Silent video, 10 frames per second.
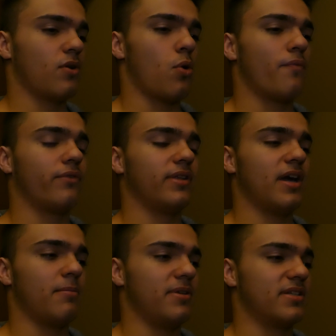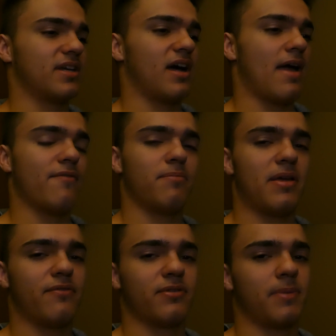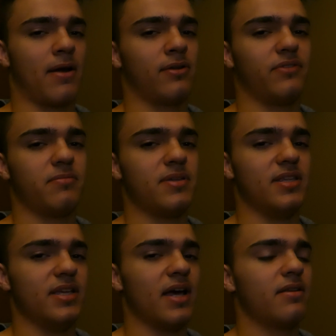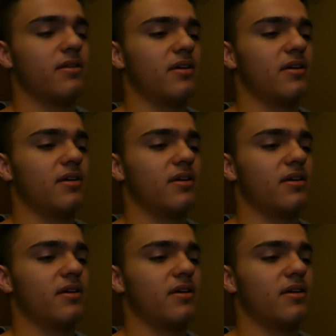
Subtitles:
hopefully I'll be in time. I haven't paid for the powerlifting meet yet,